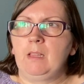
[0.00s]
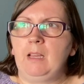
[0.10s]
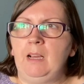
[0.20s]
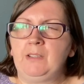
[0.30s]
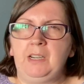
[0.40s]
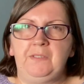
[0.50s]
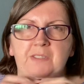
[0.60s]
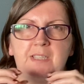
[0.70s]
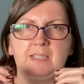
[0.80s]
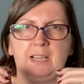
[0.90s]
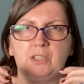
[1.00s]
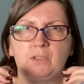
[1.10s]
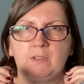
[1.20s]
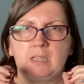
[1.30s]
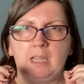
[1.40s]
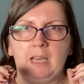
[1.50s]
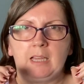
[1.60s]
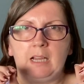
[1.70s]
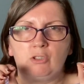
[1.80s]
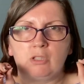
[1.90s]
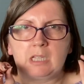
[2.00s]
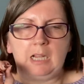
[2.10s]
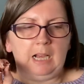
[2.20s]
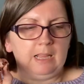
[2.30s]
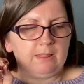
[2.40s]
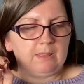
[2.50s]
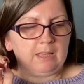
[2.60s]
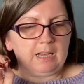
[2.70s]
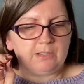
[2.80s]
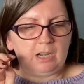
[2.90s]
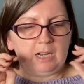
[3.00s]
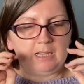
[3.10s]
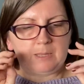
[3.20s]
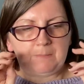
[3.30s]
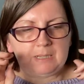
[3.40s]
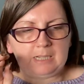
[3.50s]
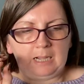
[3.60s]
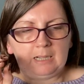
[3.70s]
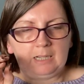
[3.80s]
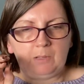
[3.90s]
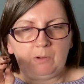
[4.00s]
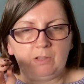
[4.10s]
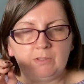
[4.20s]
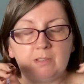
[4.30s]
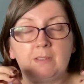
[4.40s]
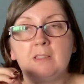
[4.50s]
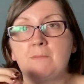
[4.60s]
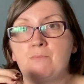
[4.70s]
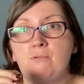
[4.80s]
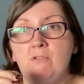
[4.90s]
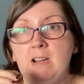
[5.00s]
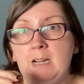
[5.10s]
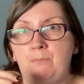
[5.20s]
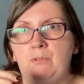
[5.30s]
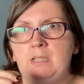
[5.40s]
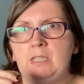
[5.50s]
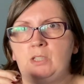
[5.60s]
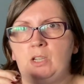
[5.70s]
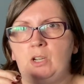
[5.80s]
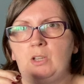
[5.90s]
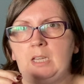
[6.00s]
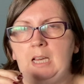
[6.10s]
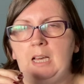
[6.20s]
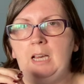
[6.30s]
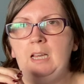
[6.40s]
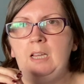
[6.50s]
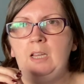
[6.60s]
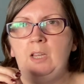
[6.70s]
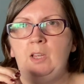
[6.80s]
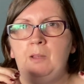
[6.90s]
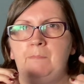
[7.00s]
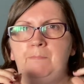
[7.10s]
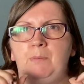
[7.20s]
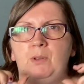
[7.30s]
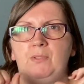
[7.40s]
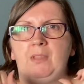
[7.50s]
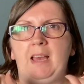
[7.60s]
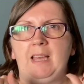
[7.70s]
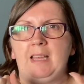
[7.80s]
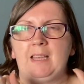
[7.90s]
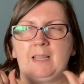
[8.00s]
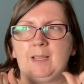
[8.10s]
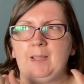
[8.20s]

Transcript: I don't know if it's a sensory thing. I just like I don't like the big dangly ones. I think they're really pretty to look at, but they